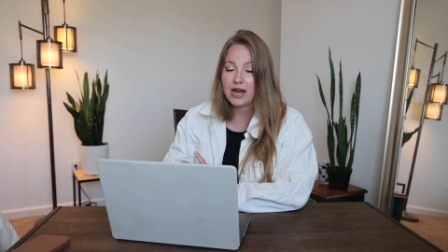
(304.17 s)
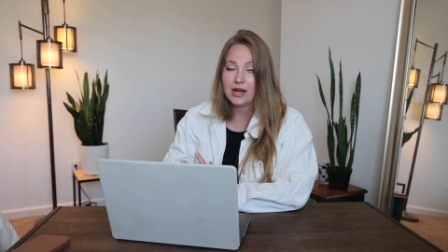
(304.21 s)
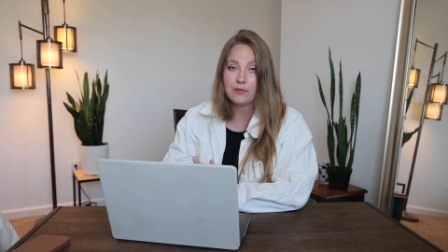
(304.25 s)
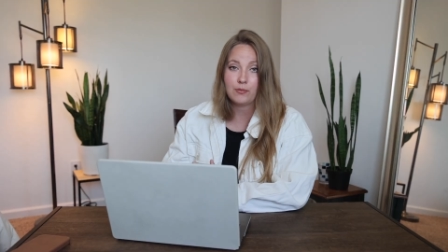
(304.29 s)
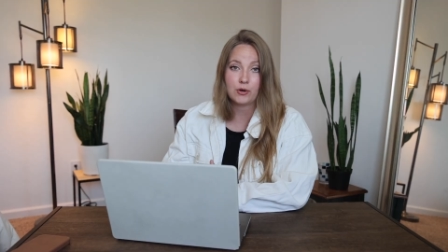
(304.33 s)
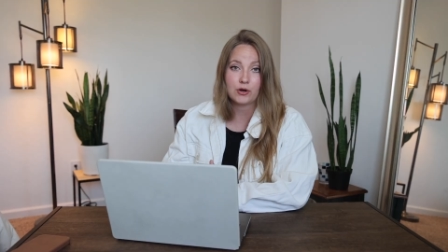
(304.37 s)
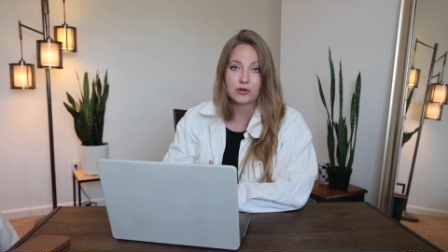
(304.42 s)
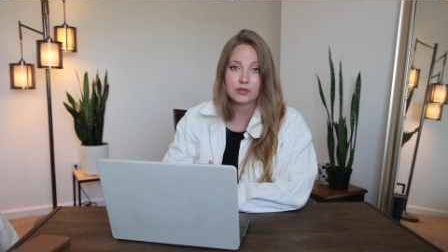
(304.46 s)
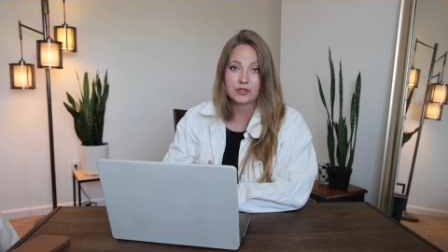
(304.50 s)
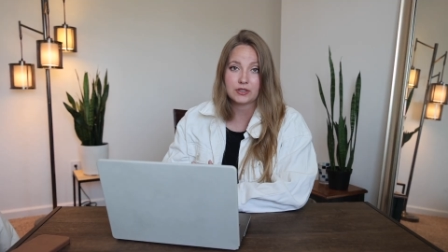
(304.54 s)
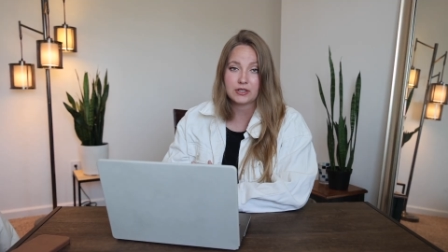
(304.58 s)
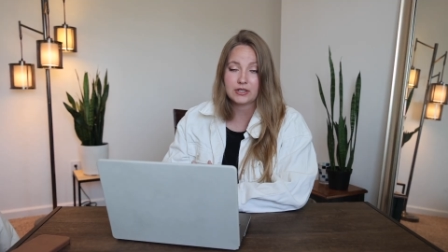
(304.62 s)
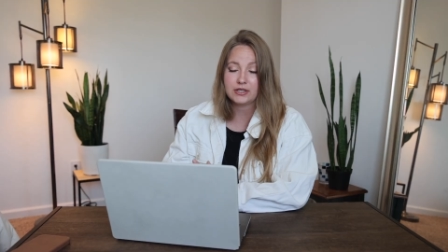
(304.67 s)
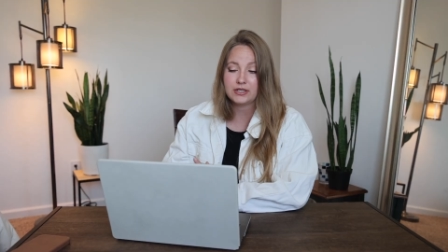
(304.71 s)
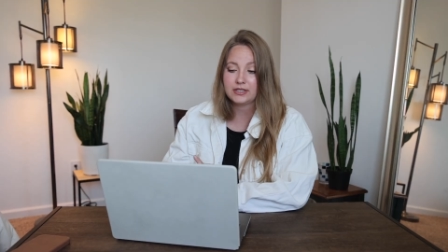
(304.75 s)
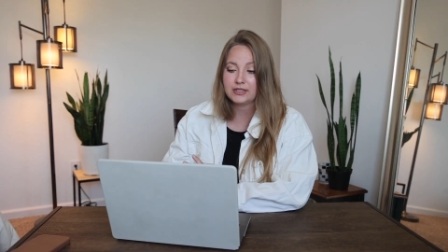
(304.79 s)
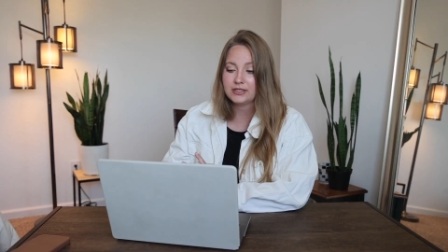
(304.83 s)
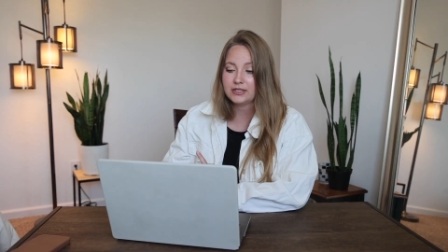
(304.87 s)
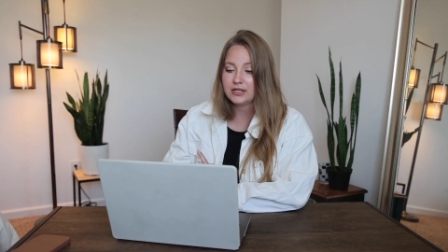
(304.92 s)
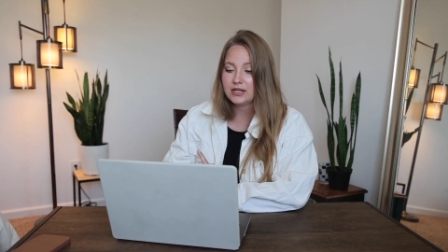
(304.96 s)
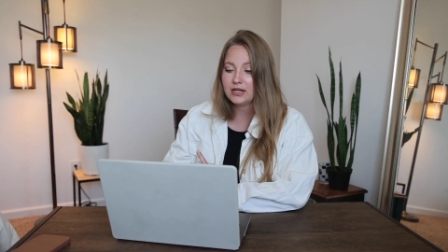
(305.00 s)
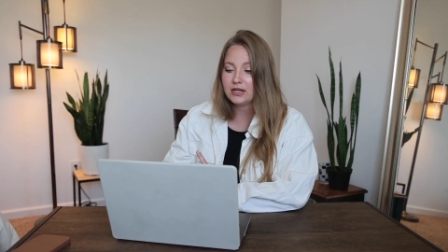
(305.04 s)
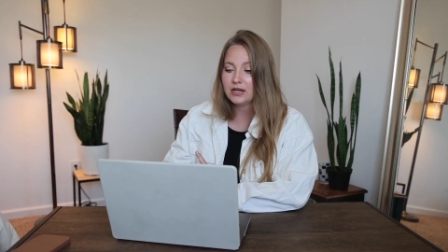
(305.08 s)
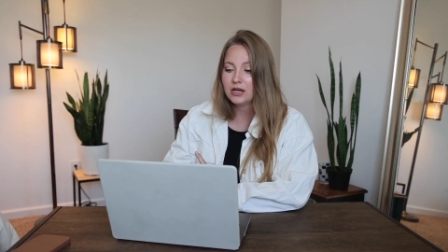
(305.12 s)
I personally
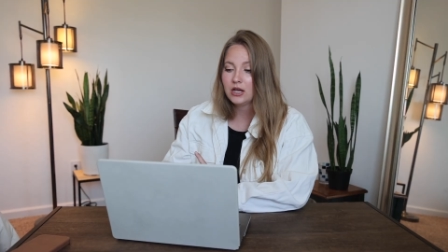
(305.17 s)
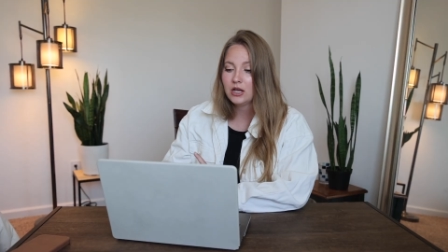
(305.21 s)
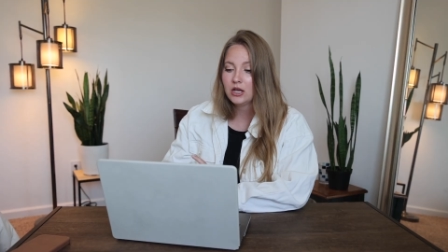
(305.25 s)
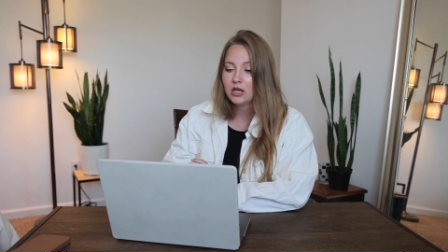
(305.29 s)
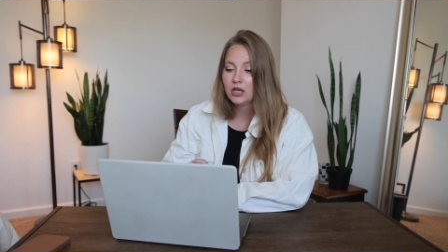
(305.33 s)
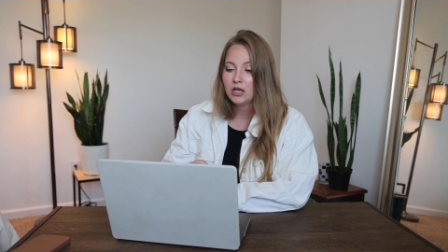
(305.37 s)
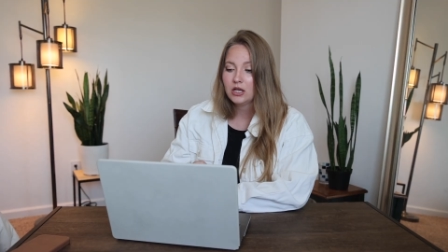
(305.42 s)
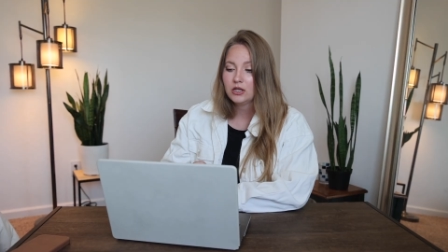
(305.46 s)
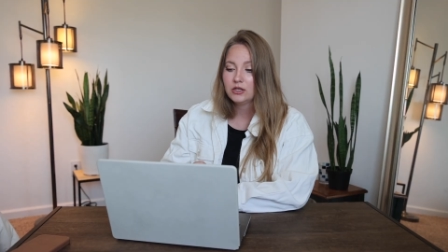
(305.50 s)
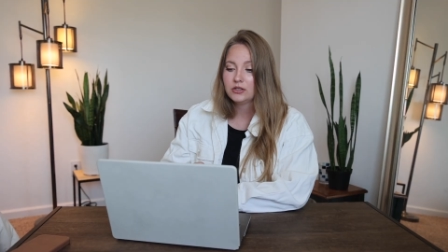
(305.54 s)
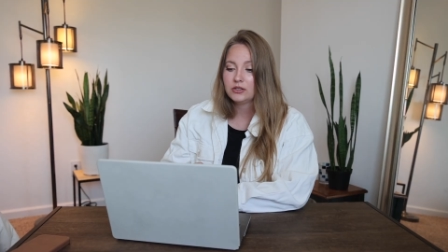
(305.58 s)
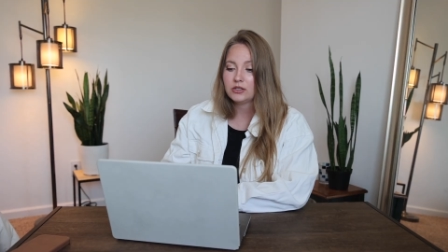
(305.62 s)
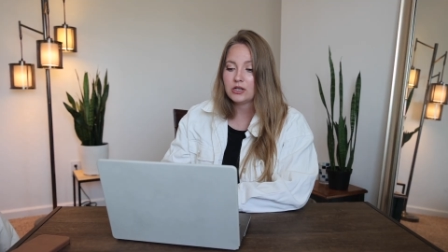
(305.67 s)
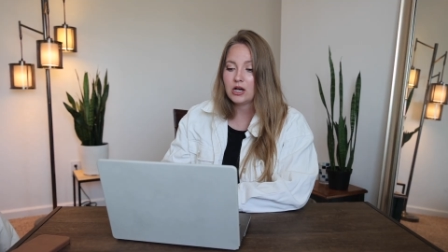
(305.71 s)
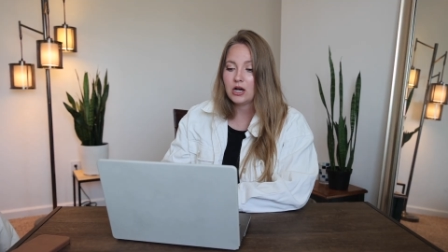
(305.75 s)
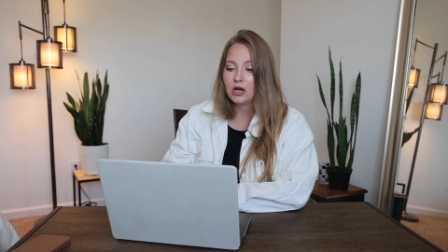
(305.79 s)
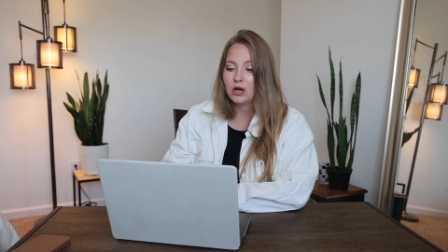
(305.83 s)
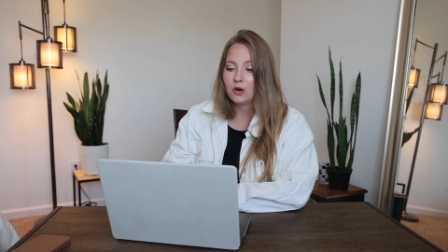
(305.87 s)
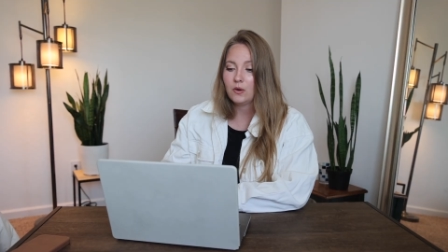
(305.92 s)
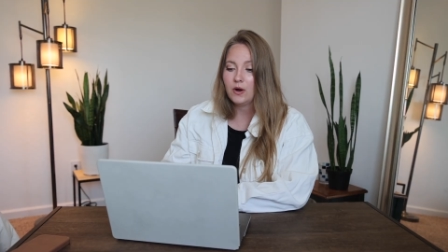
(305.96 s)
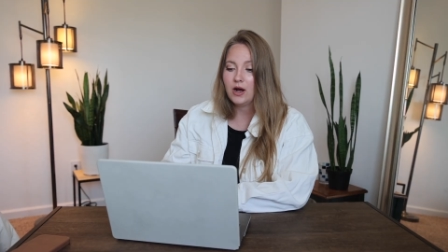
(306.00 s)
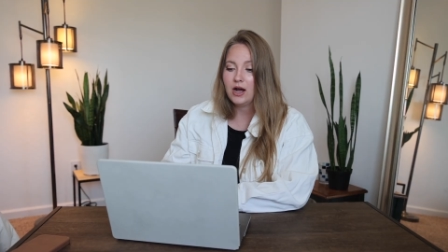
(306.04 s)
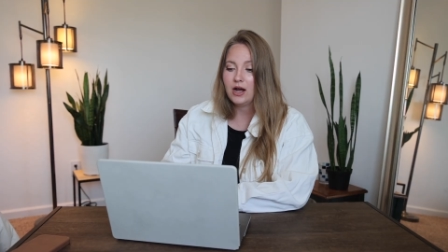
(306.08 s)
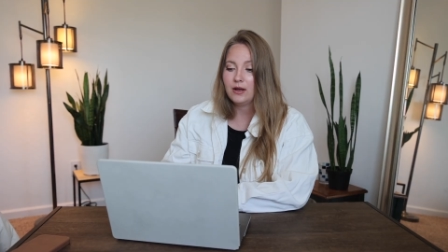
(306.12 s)
see.
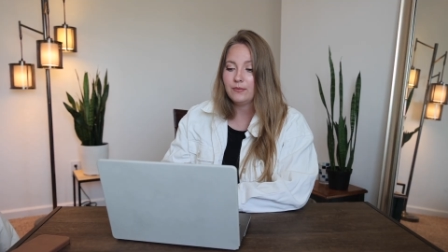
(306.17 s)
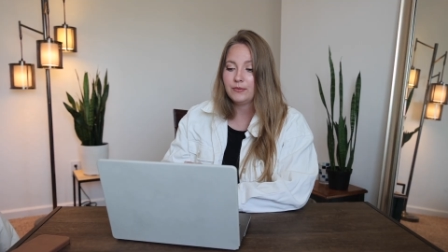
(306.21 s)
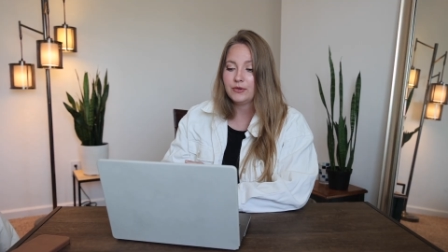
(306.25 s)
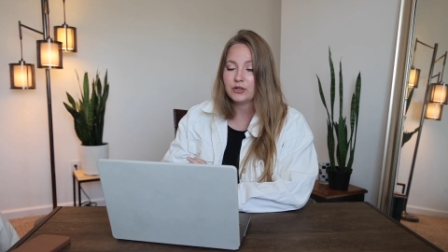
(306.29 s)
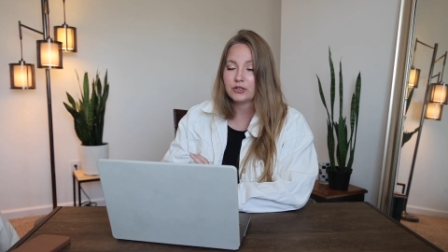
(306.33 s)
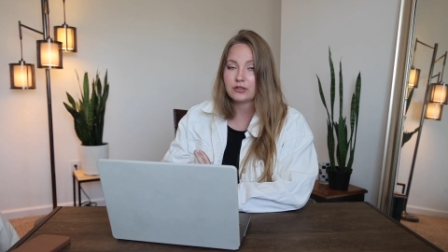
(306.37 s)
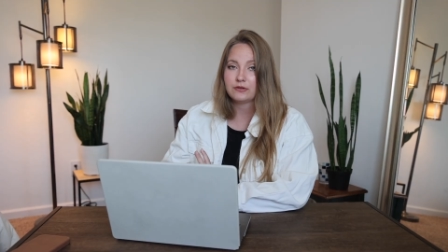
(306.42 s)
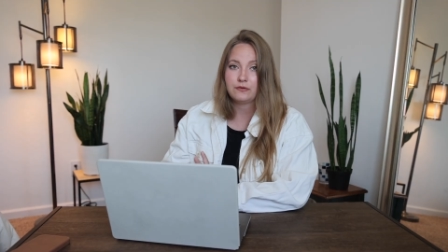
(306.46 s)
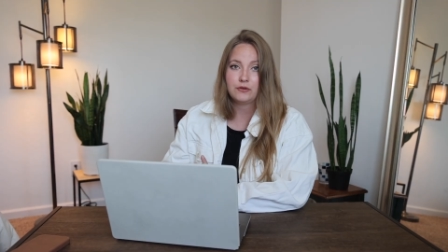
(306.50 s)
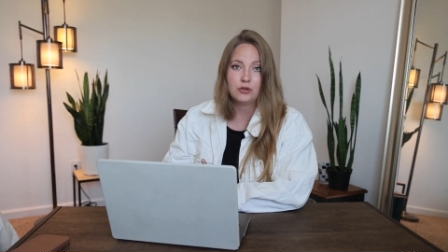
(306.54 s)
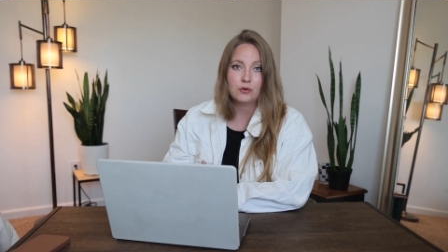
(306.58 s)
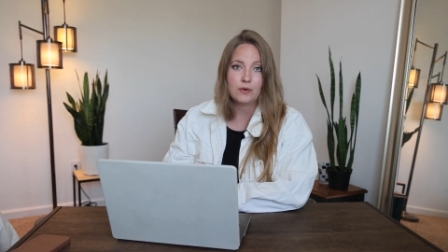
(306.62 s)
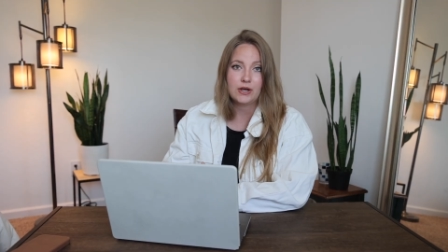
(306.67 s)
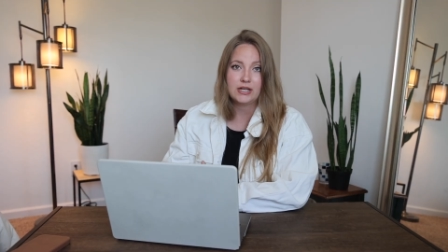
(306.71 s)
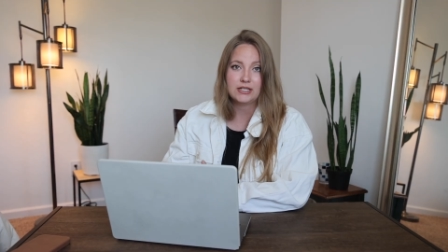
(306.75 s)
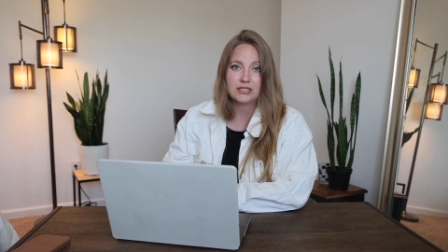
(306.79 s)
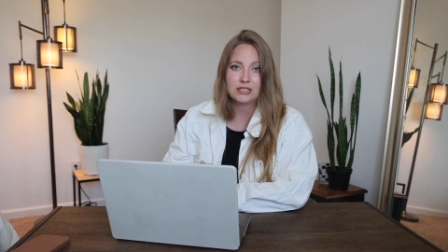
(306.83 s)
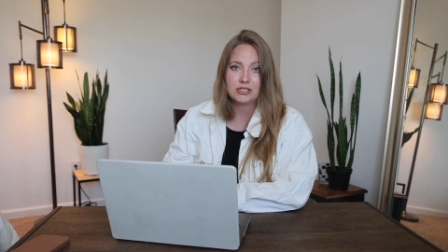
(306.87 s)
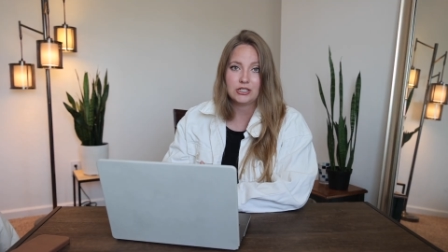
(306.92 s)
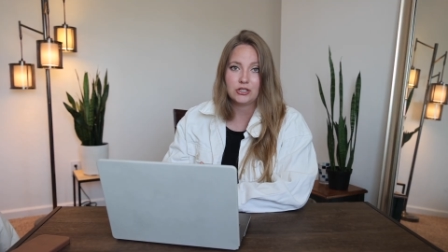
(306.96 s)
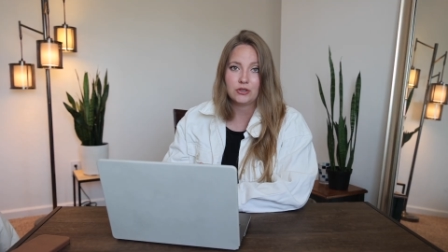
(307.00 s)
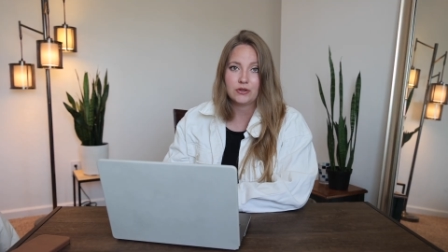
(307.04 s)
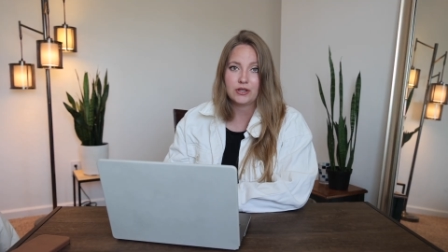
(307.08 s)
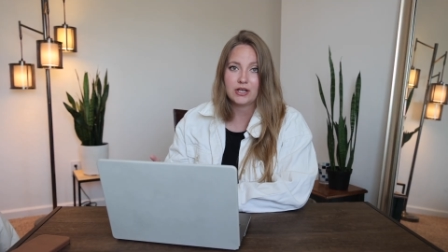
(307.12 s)
So um, there's a few ways
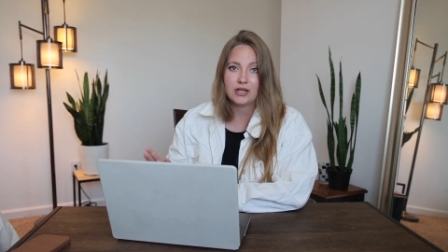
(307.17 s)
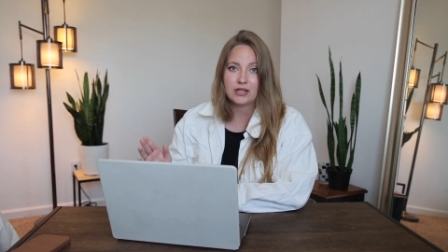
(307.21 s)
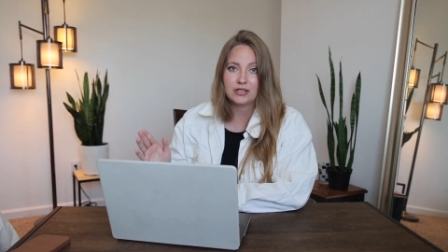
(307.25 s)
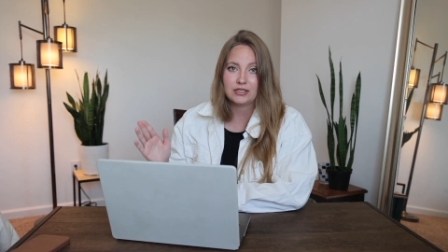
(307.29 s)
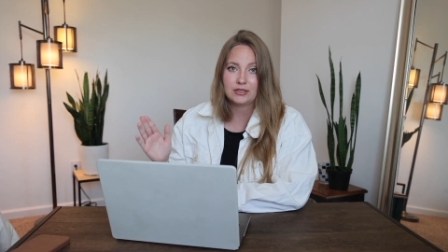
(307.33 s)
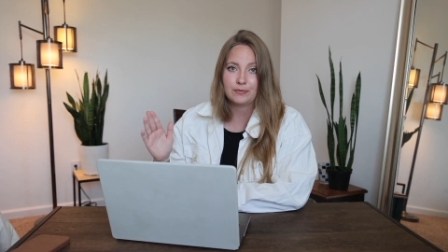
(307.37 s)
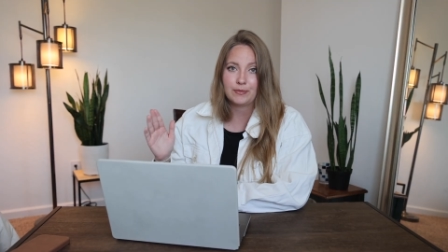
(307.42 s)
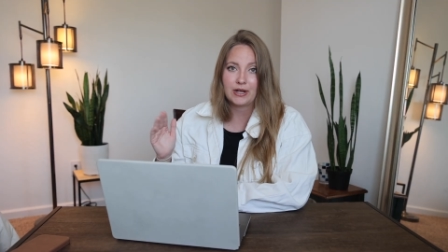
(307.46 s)
to do this,